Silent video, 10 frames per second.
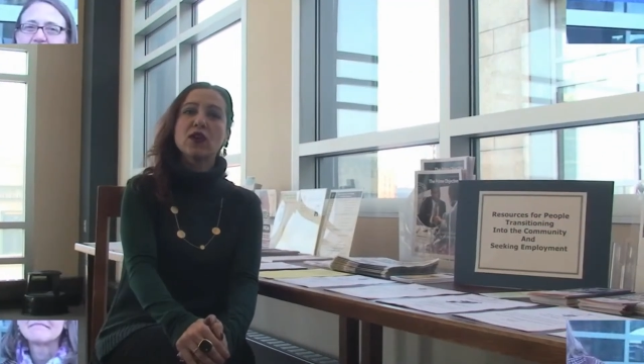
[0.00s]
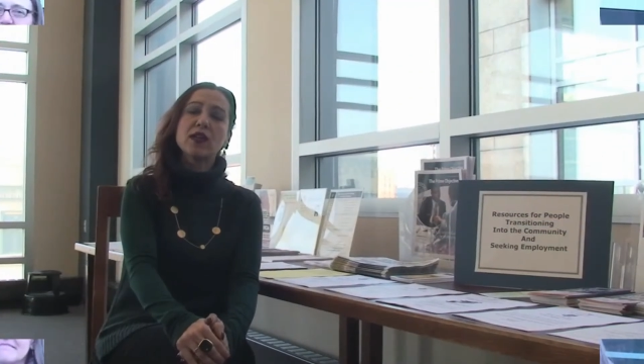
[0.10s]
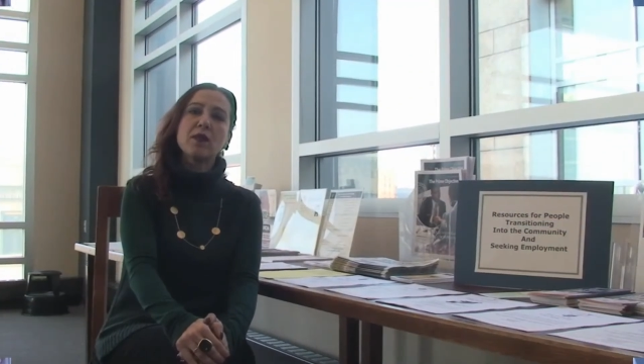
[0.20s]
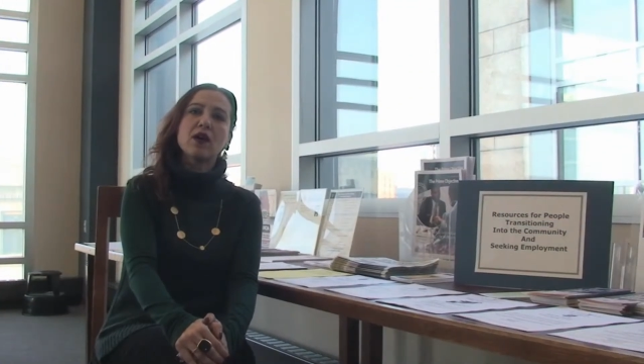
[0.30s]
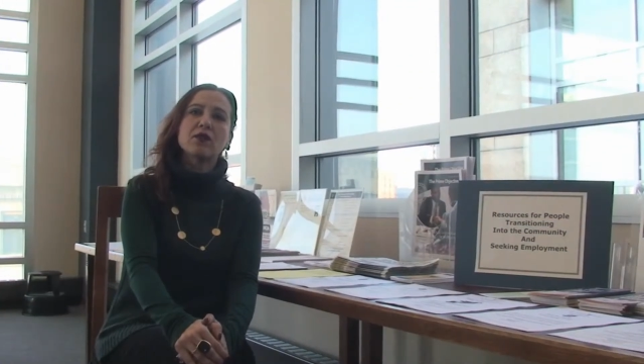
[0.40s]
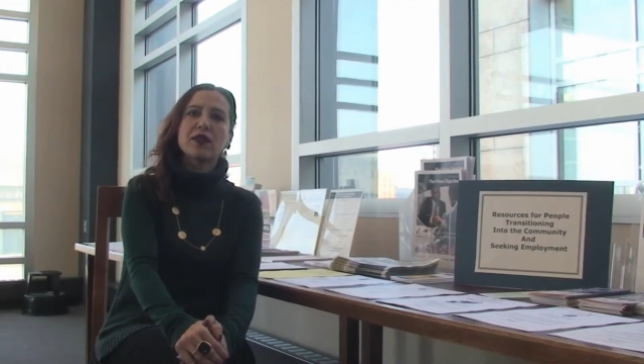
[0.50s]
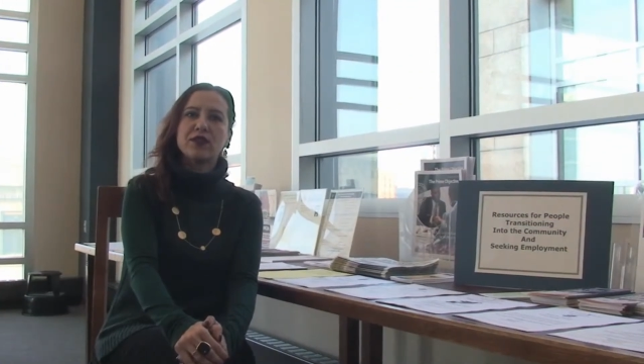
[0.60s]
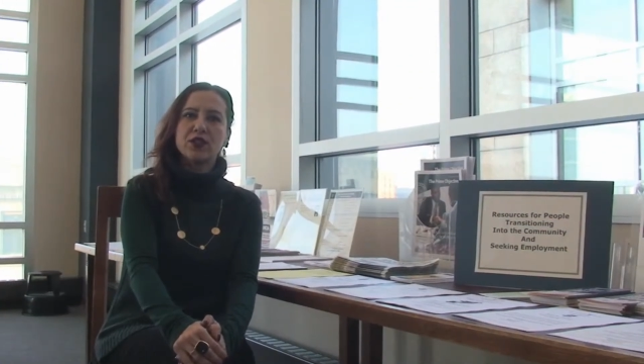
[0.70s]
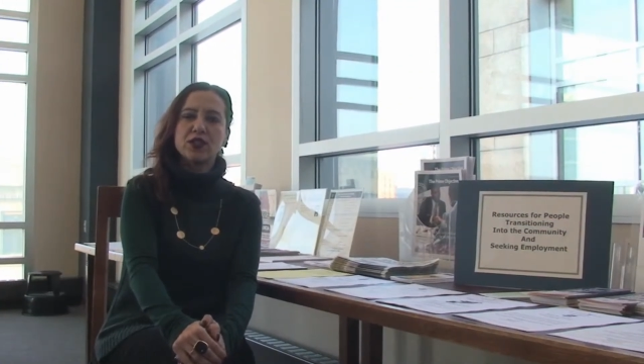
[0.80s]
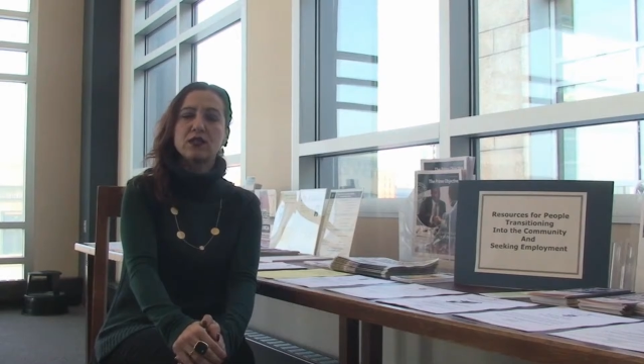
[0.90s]
We're talking
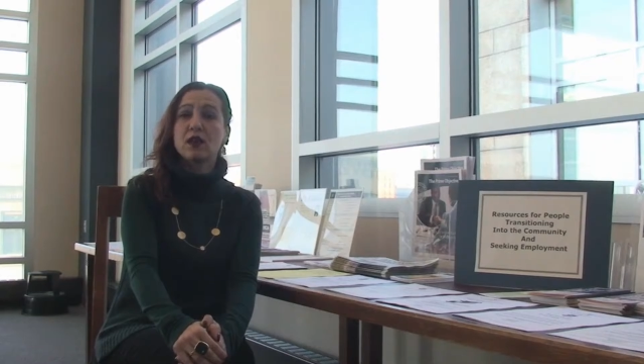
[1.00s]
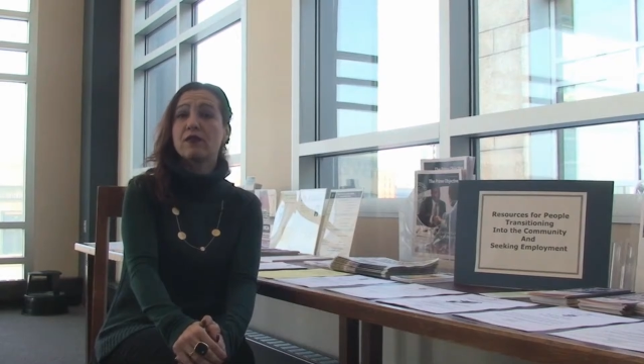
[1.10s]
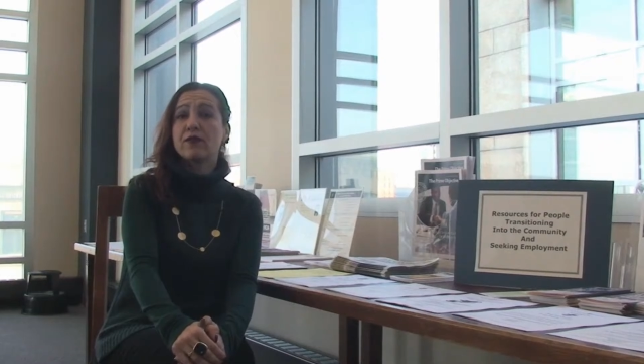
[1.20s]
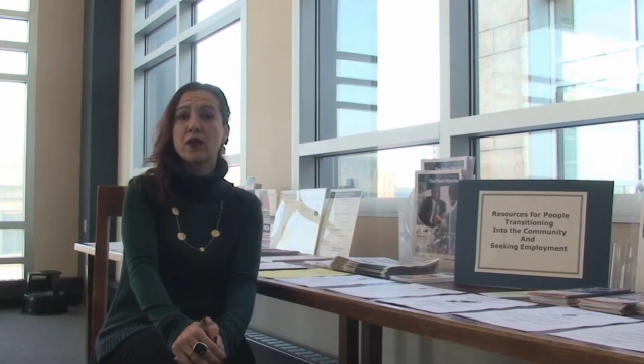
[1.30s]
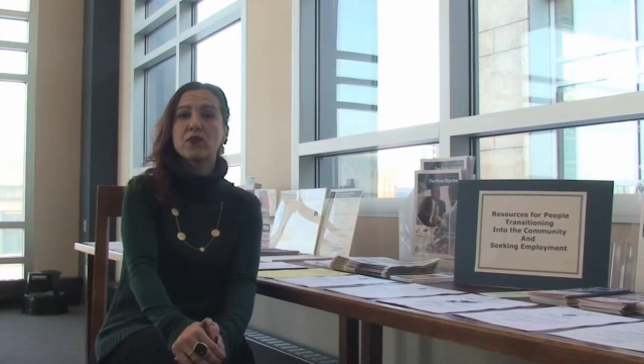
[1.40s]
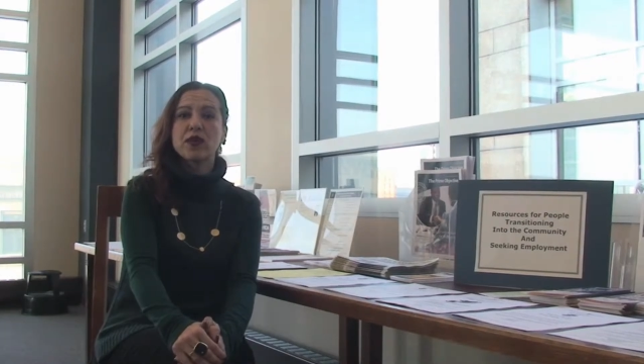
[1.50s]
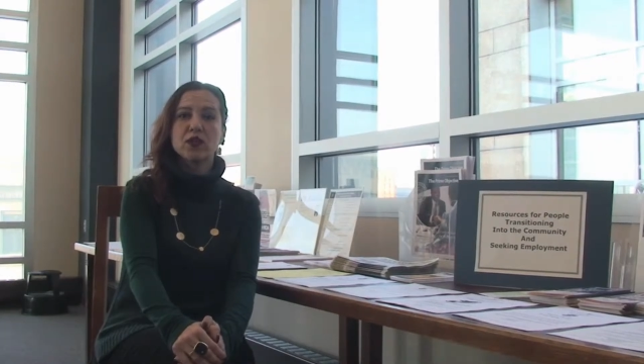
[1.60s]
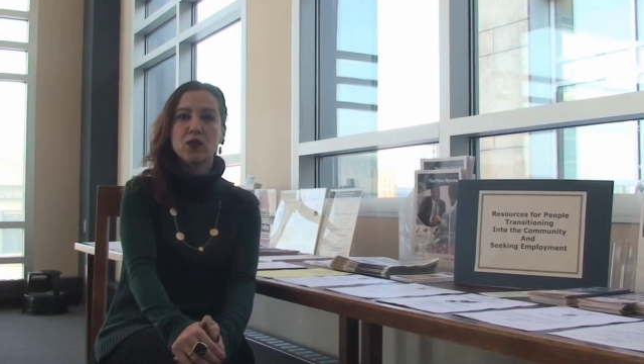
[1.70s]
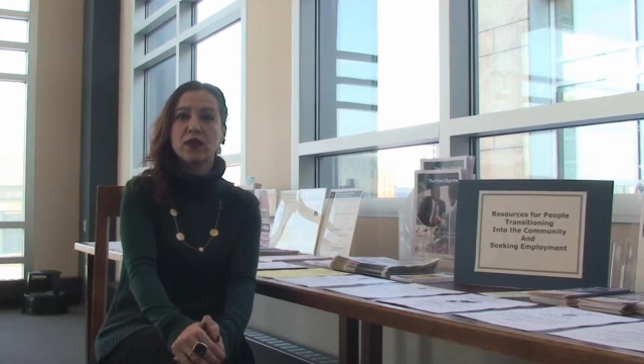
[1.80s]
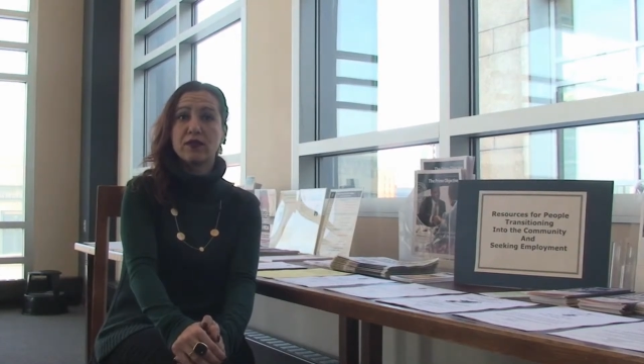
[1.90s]
about refugees on
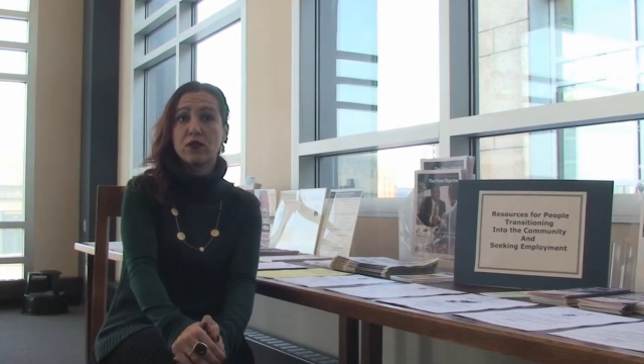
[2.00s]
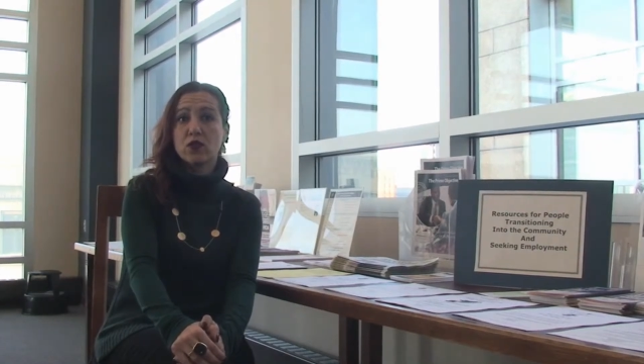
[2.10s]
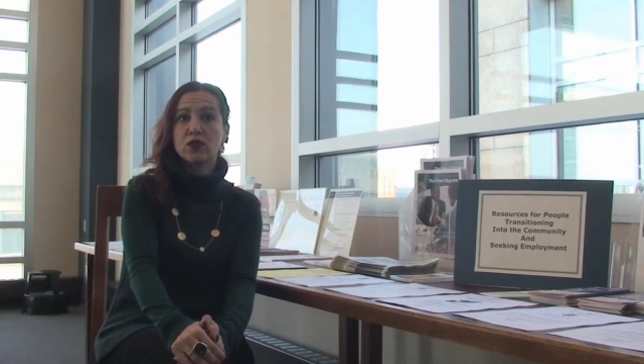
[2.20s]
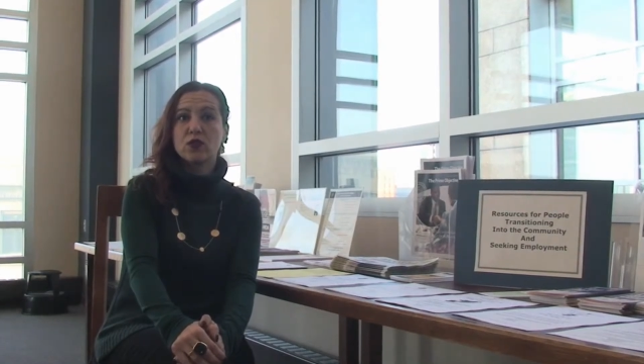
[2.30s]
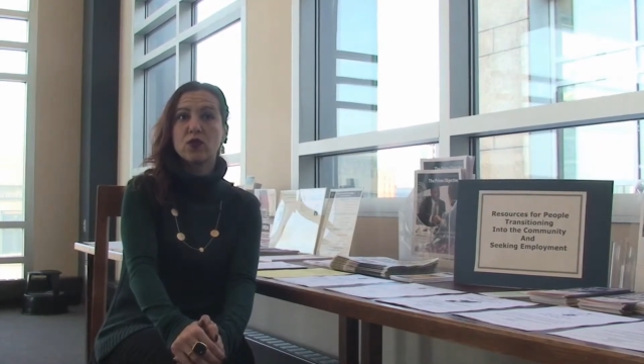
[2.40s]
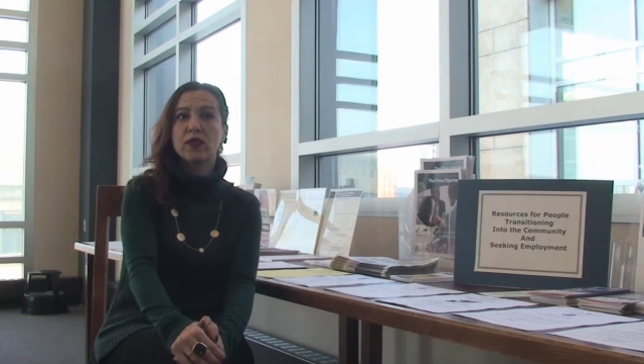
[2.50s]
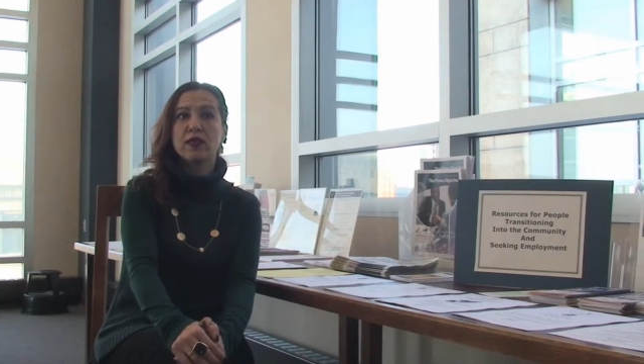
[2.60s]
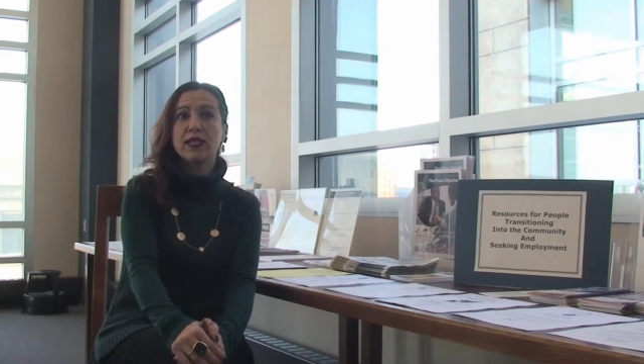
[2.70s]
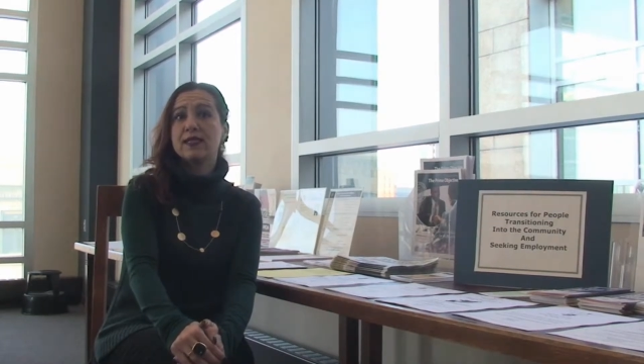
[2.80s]
February 21st